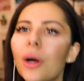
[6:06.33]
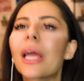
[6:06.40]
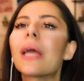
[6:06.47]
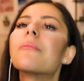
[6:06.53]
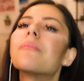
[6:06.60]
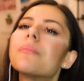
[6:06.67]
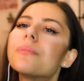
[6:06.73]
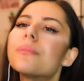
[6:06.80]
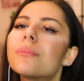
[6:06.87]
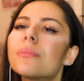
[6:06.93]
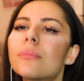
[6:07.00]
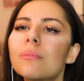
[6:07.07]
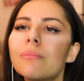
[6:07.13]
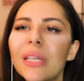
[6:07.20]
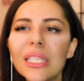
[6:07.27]
Okay.
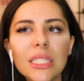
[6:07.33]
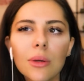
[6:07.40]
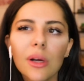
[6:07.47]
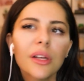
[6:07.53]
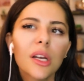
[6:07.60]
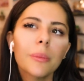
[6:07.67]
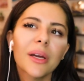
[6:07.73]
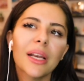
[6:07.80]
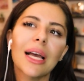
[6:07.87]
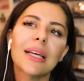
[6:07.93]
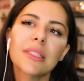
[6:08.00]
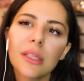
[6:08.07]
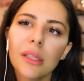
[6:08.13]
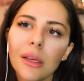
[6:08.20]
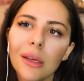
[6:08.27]
Being swallowed up by an
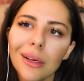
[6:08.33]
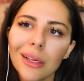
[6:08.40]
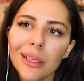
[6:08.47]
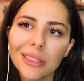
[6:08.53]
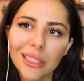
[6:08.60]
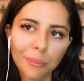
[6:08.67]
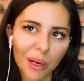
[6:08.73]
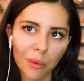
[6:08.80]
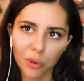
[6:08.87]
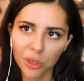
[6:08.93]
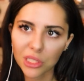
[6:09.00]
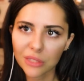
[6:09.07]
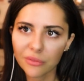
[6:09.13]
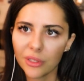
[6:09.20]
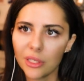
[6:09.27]
escalator is like my
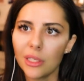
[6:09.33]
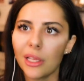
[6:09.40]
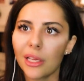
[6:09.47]
worst fear.